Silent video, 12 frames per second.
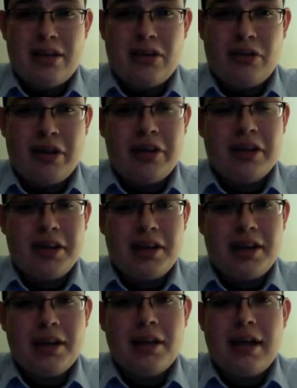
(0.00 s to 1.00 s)
greater
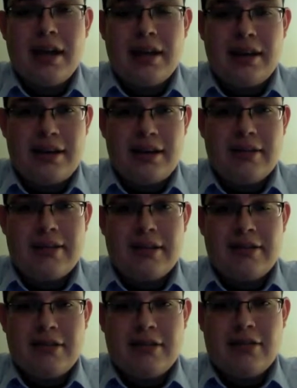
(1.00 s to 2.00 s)
good. And in this
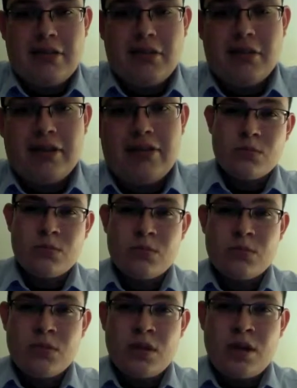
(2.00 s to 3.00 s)
instance, it was
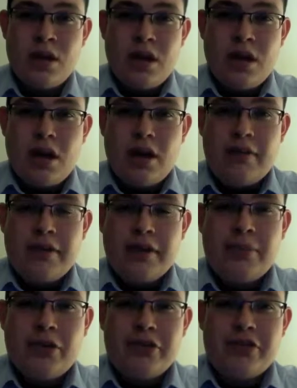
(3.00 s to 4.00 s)
of the
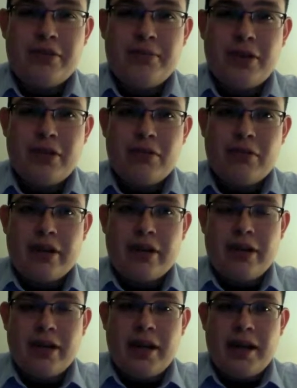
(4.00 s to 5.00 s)
abortion bill,
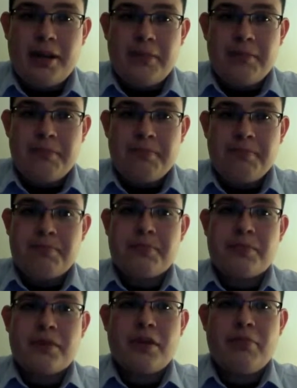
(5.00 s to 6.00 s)
where
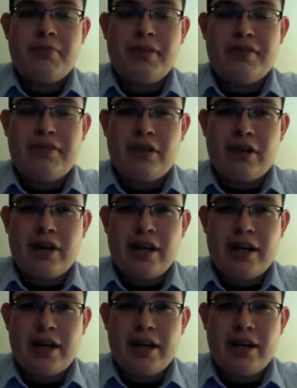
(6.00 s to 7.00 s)
before
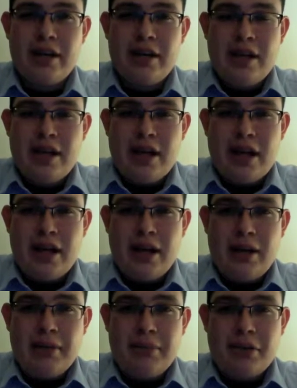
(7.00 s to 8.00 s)

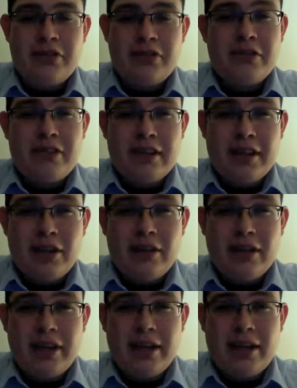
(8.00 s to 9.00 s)
abortion was
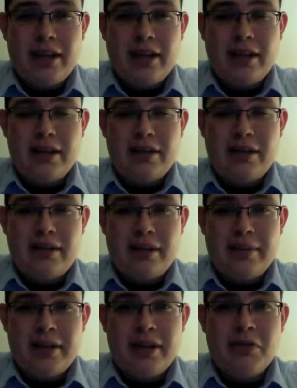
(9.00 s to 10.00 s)
illegal in
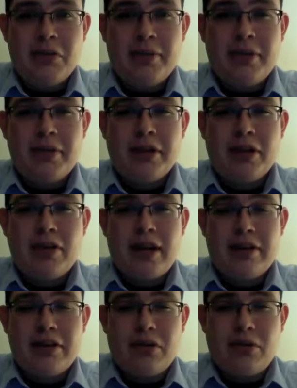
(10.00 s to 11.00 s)
Dublin, and women would go
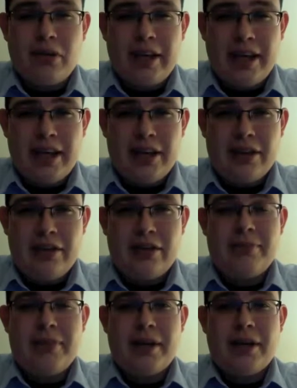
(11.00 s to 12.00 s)
out of their way, either
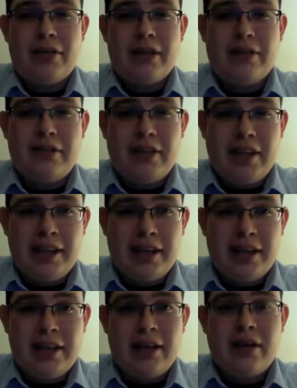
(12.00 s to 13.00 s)
by going to
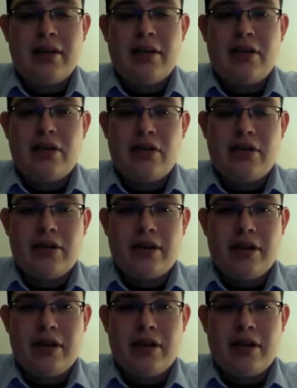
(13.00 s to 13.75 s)
England or